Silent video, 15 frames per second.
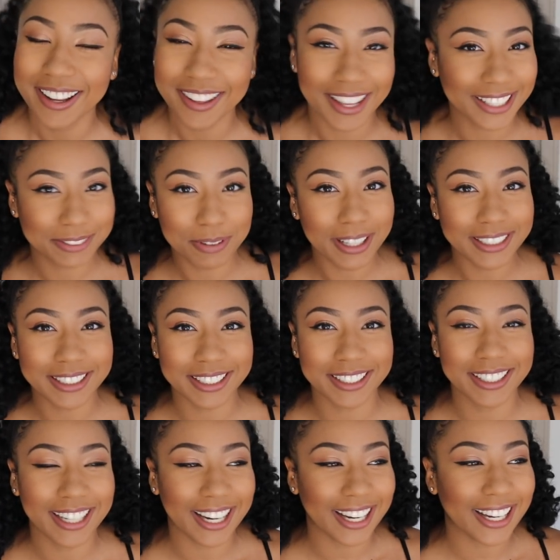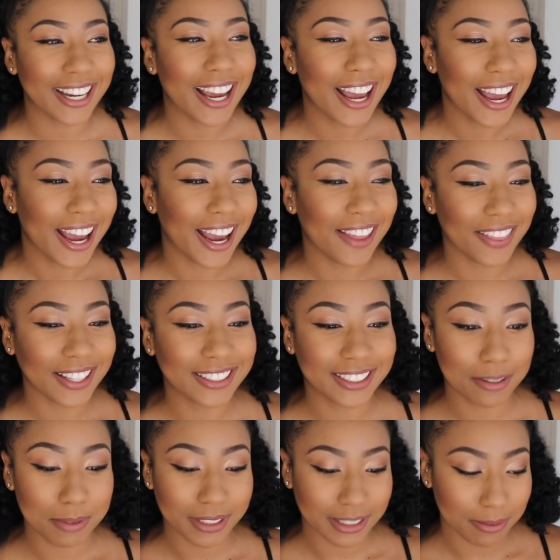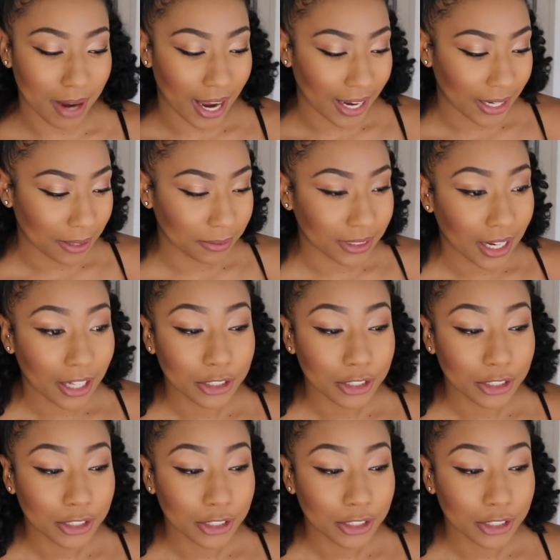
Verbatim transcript: That's basically it, and they sent me some items.